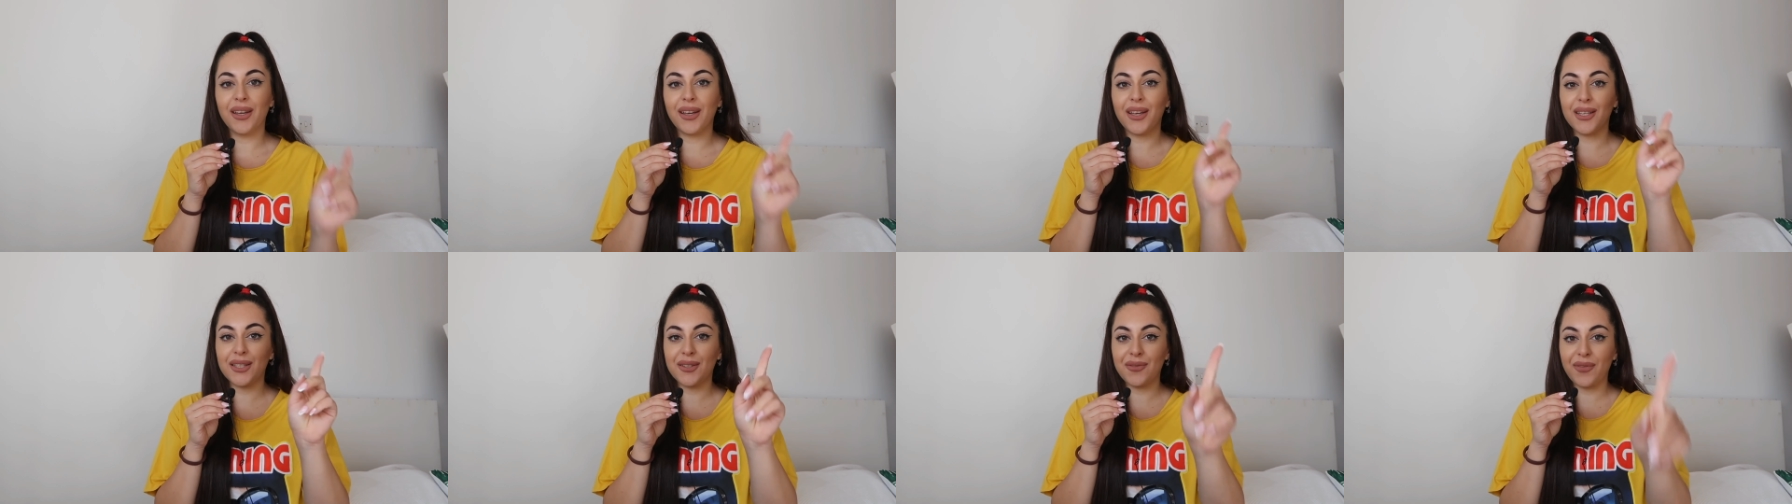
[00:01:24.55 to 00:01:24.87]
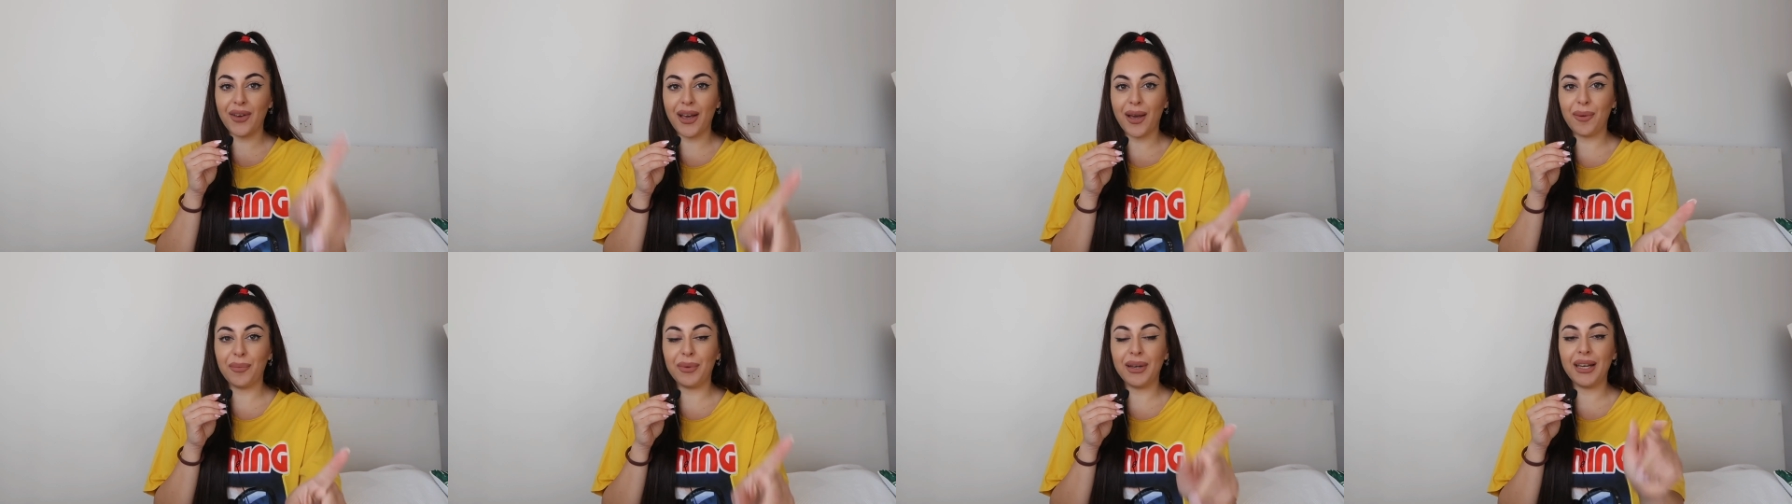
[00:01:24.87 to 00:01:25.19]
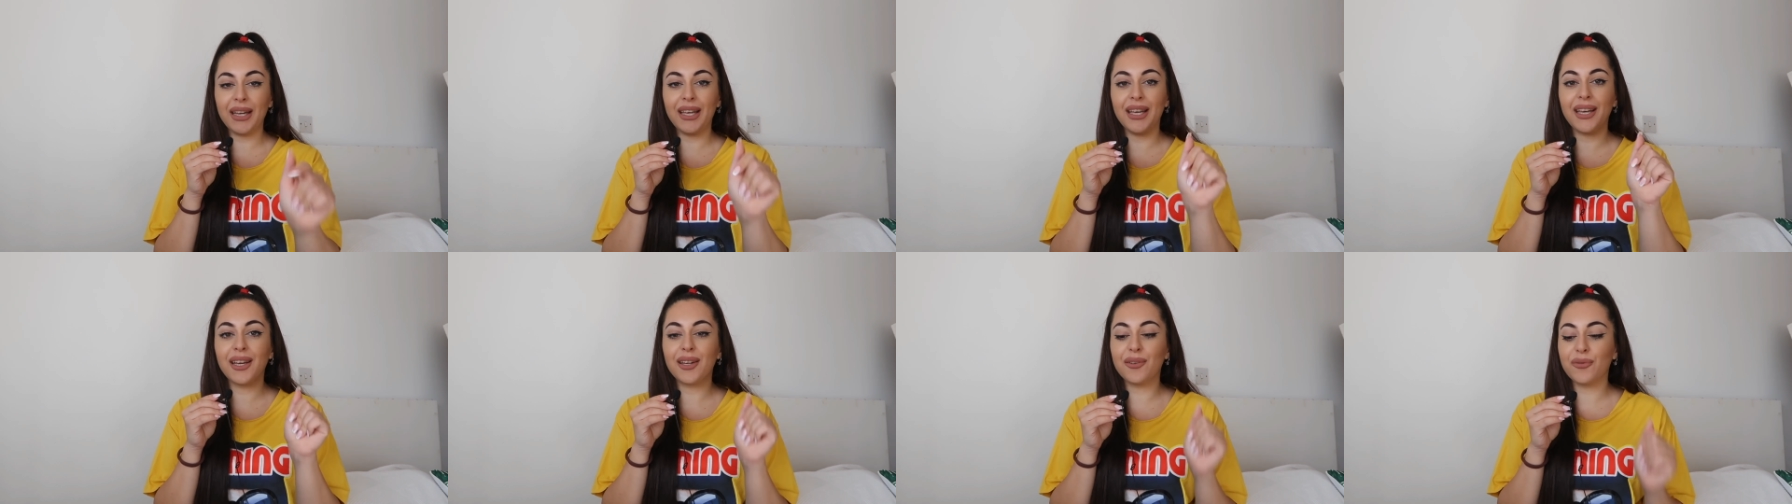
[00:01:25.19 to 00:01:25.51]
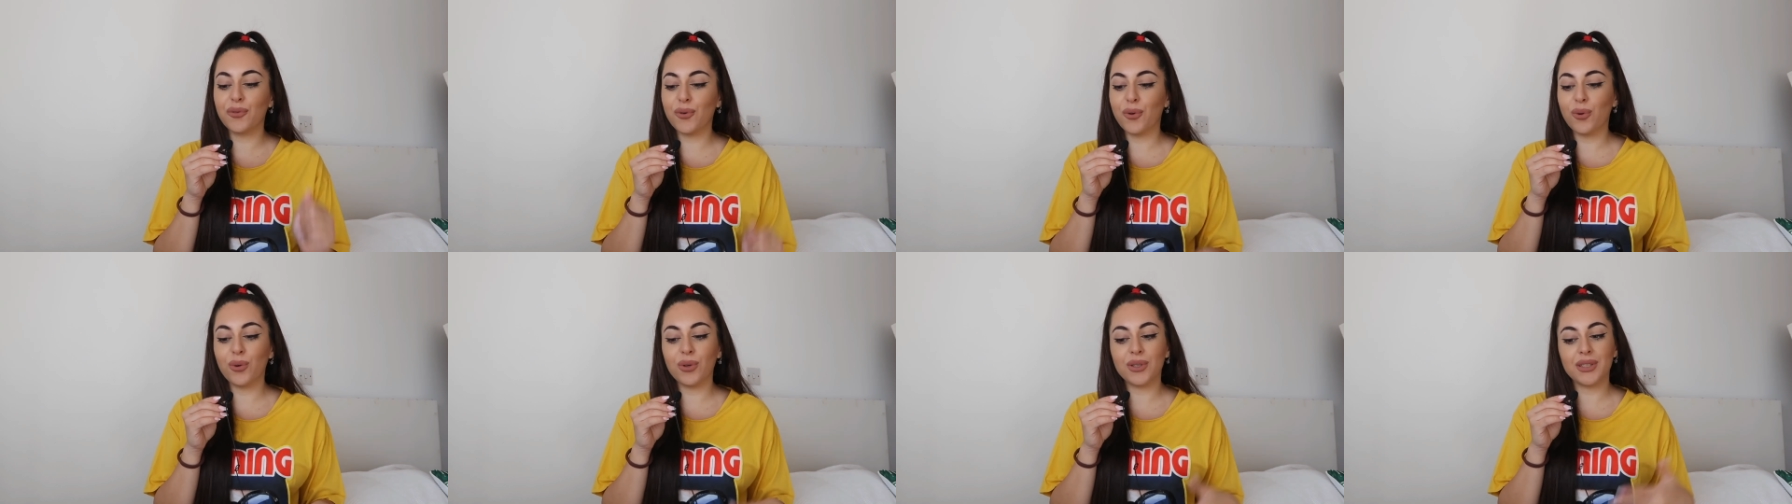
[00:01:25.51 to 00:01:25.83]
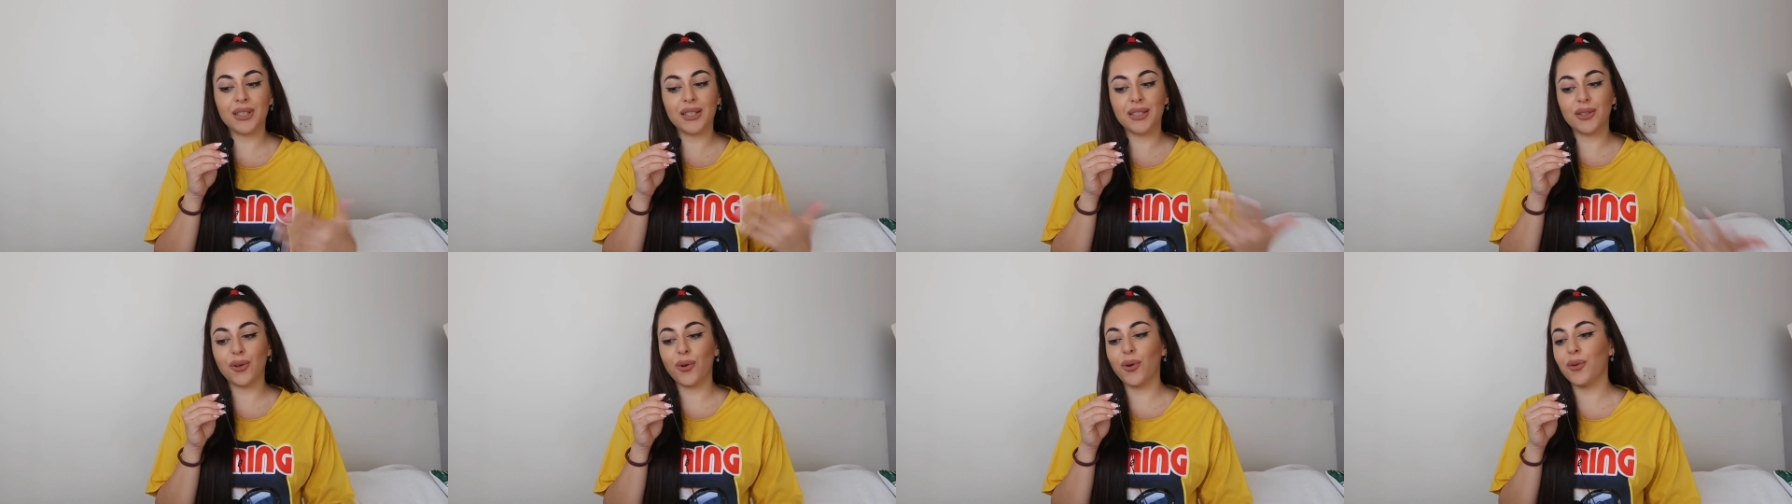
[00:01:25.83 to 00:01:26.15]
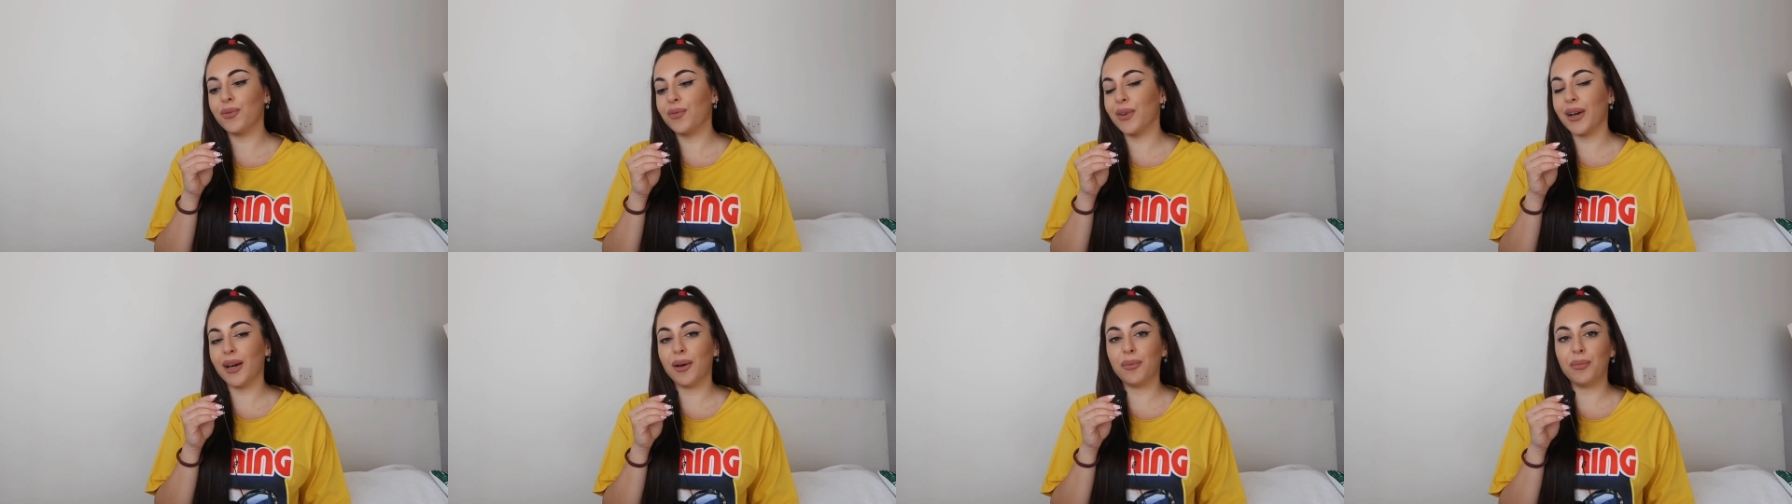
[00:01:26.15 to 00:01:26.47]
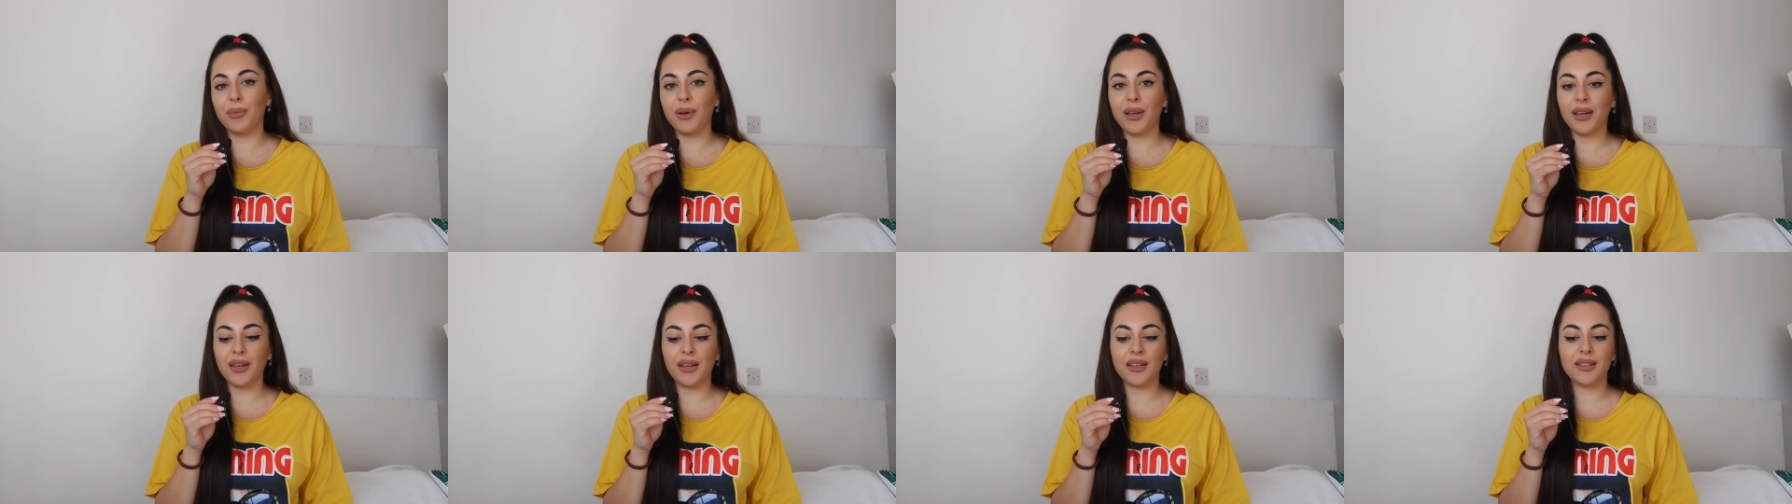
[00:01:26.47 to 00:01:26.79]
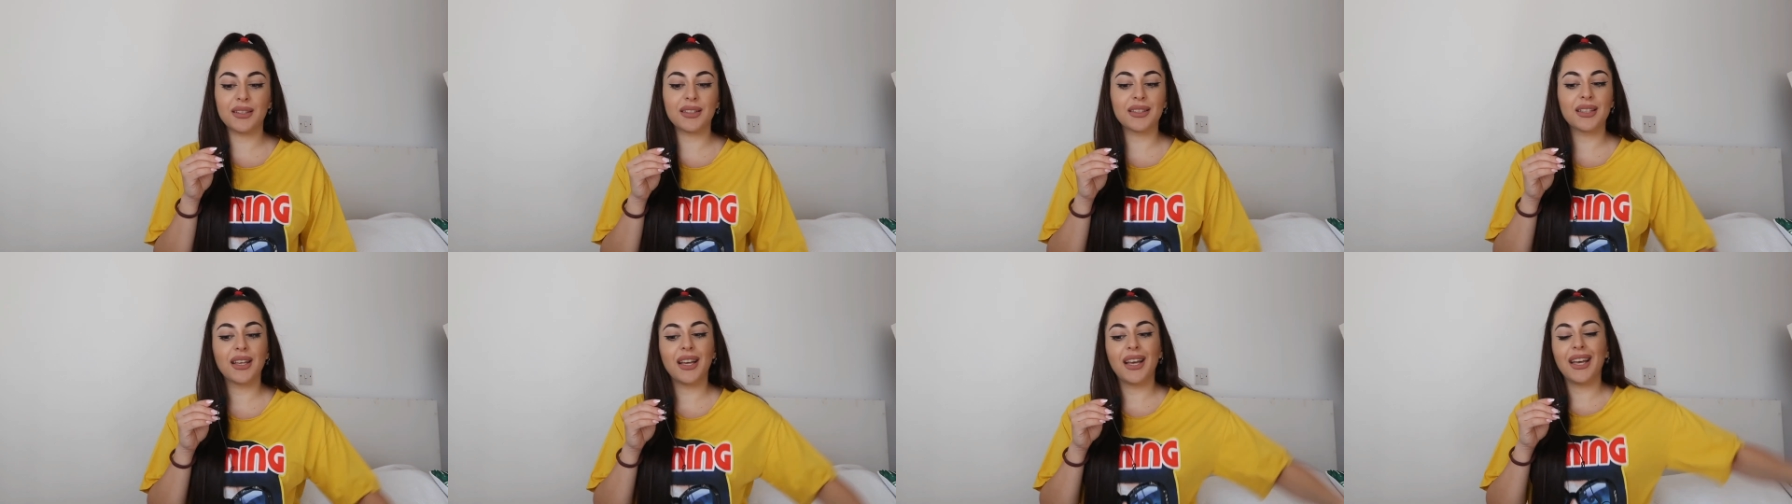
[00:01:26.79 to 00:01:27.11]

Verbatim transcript: his family, and of course his whole fan base.